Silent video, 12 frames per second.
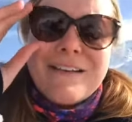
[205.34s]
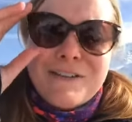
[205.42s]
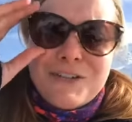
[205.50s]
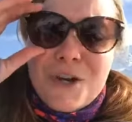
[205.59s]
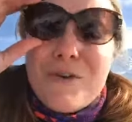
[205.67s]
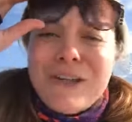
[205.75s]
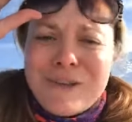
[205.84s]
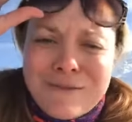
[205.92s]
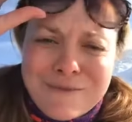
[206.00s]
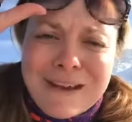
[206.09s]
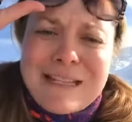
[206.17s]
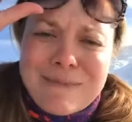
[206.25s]
tuning in on
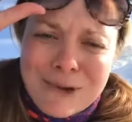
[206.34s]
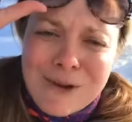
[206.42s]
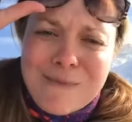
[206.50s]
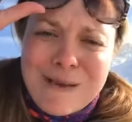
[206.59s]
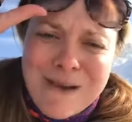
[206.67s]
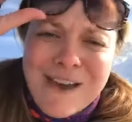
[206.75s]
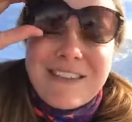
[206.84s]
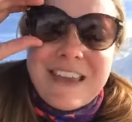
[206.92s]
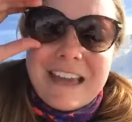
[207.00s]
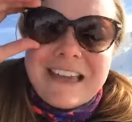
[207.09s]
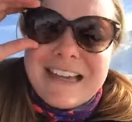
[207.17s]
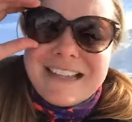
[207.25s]
Facebook on my
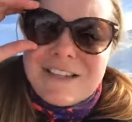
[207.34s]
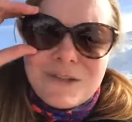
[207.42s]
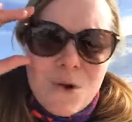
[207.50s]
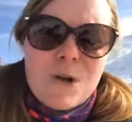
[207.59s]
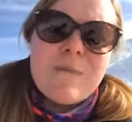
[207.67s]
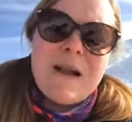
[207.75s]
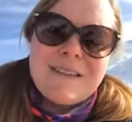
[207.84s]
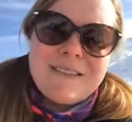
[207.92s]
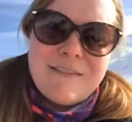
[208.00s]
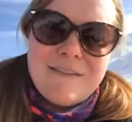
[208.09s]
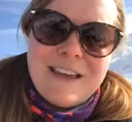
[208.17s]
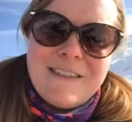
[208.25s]
birthday to talk about
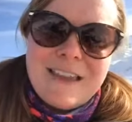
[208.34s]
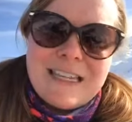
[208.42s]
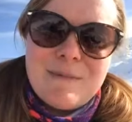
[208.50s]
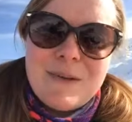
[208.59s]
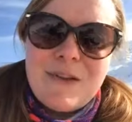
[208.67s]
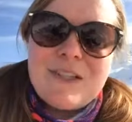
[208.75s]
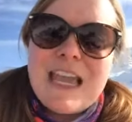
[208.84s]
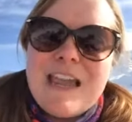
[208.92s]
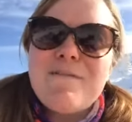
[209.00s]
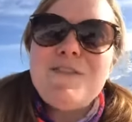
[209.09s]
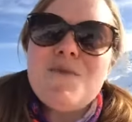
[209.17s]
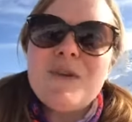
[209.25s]
stuff like this. Because
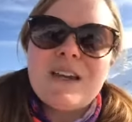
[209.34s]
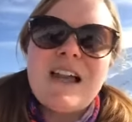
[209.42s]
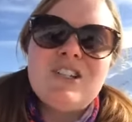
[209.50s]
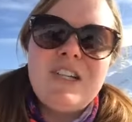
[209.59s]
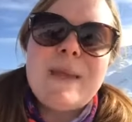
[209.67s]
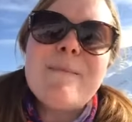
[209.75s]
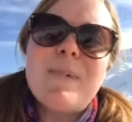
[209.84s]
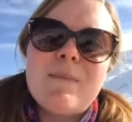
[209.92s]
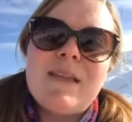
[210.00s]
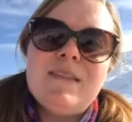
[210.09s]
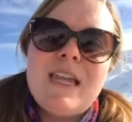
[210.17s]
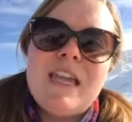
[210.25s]
if you can actually
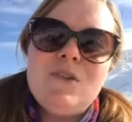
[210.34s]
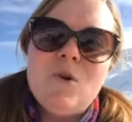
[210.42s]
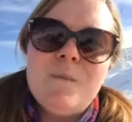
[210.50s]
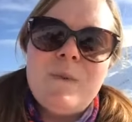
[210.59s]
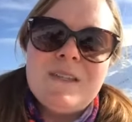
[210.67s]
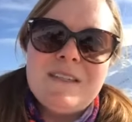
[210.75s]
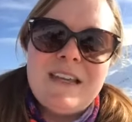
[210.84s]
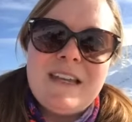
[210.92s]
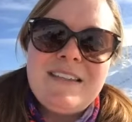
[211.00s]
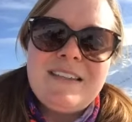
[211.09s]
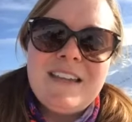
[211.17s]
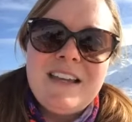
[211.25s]
implement it in your
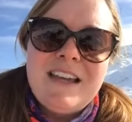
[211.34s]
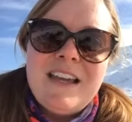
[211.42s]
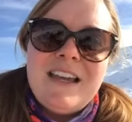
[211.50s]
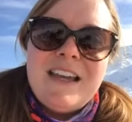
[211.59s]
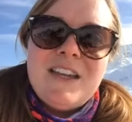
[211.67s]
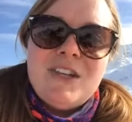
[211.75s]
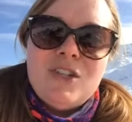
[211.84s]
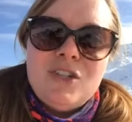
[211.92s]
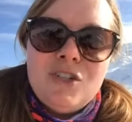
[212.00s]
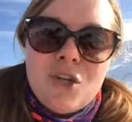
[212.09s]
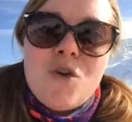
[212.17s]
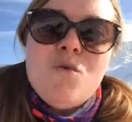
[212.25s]
business,
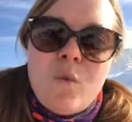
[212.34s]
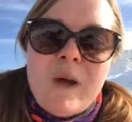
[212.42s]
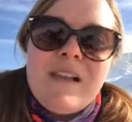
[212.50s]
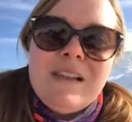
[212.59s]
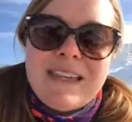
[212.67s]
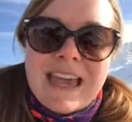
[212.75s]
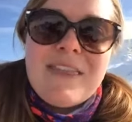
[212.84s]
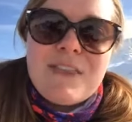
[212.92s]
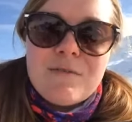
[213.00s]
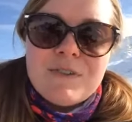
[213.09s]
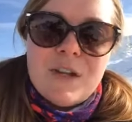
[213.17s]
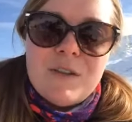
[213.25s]
you will get
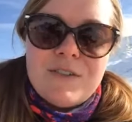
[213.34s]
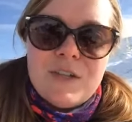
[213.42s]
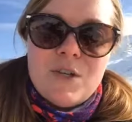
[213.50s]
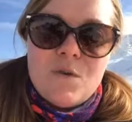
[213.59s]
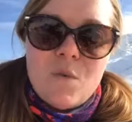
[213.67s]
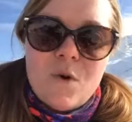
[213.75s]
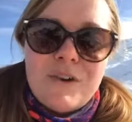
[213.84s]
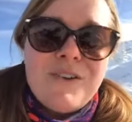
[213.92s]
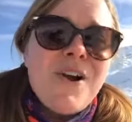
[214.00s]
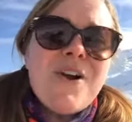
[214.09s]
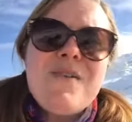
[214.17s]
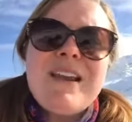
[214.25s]
the results that you want.
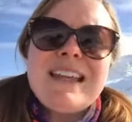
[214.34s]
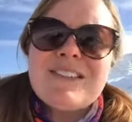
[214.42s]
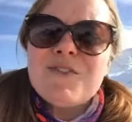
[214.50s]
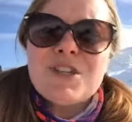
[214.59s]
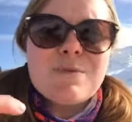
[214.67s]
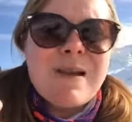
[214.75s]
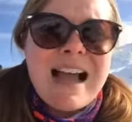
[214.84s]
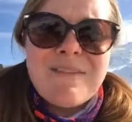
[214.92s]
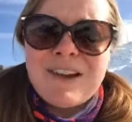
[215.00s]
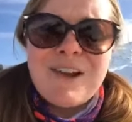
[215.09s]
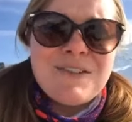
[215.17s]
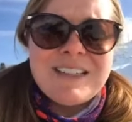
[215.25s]
It's not just about
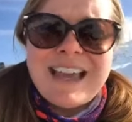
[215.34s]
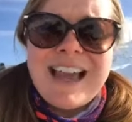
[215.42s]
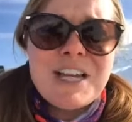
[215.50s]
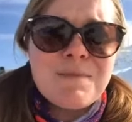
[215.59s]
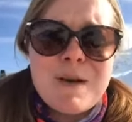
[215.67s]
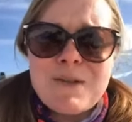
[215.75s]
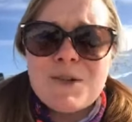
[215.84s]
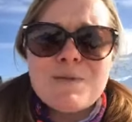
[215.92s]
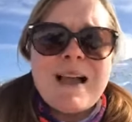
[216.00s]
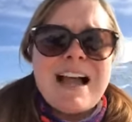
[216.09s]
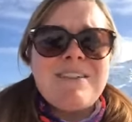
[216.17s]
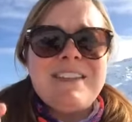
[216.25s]
having loads of cash, but it's also
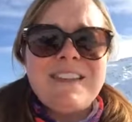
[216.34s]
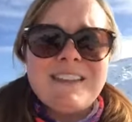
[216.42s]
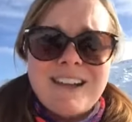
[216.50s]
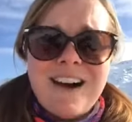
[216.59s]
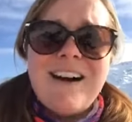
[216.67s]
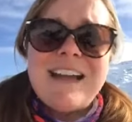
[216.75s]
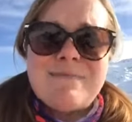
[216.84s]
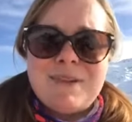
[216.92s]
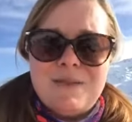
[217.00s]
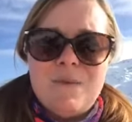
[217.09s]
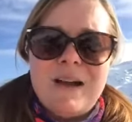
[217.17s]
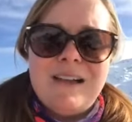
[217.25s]
about having the time
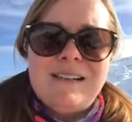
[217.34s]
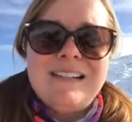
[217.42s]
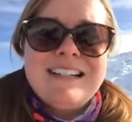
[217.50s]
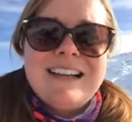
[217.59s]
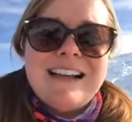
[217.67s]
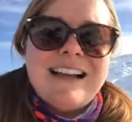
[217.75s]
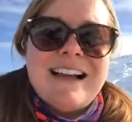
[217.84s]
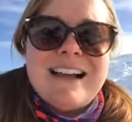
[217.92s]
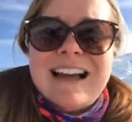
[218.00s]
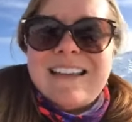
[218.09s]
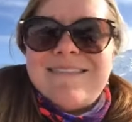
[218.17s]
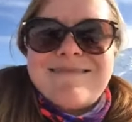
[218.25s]
as well.
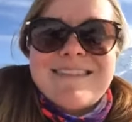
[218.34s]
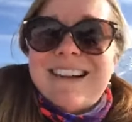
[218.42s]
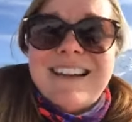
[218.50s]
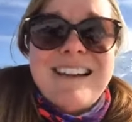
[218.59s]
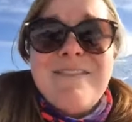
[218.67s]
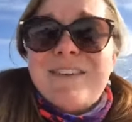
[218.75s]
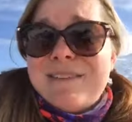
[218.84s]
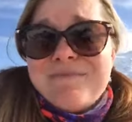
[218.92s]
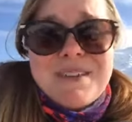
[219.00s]
And I love it,